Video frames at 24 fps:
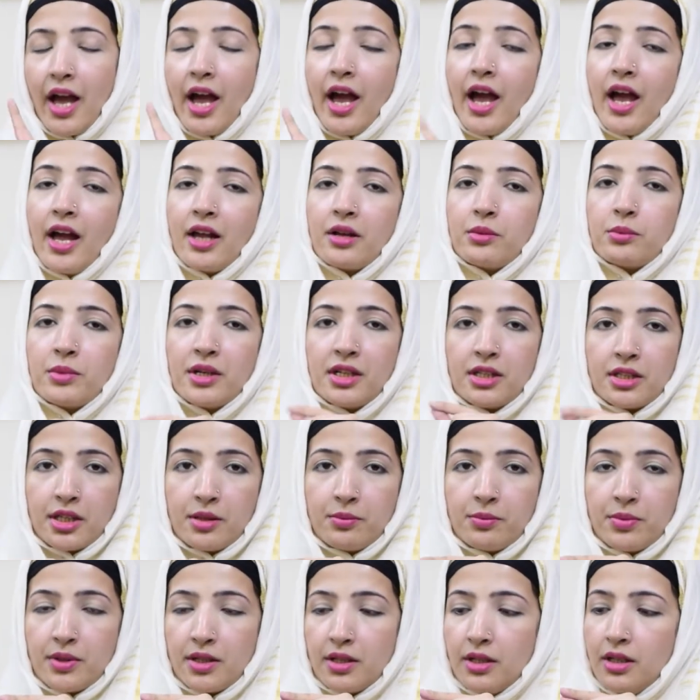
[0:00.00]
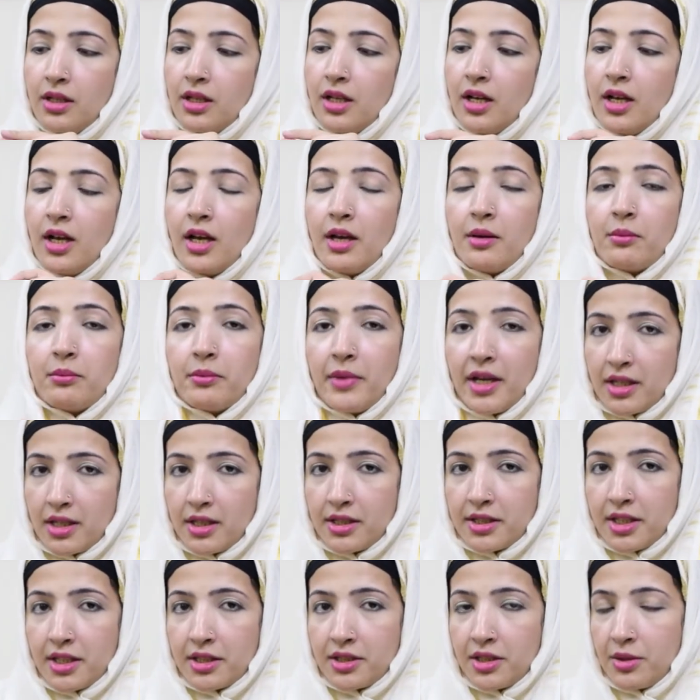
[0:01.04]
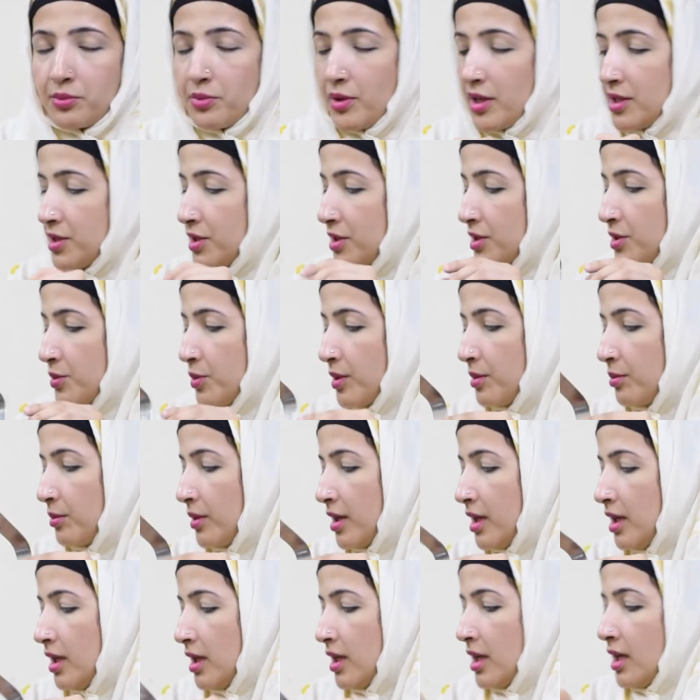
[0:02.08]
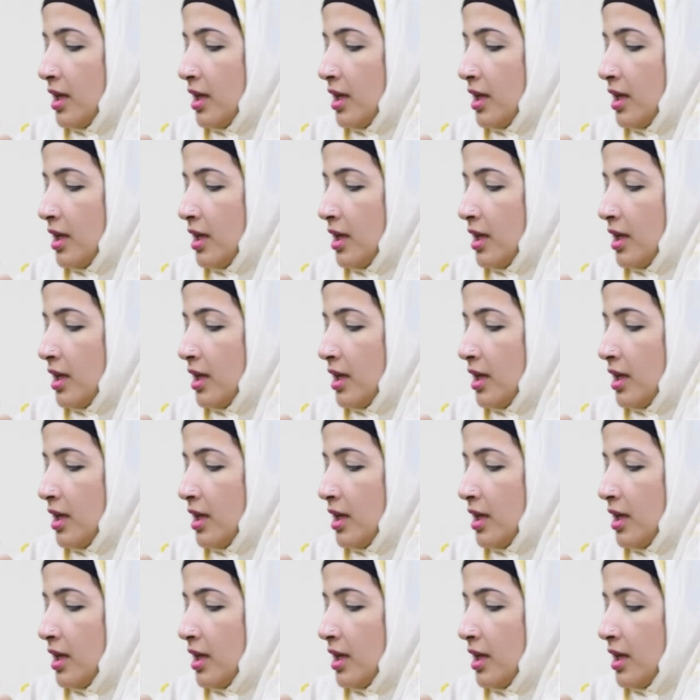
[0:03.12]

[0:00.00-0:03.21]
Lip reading: and multiple metal tongue depressors with me.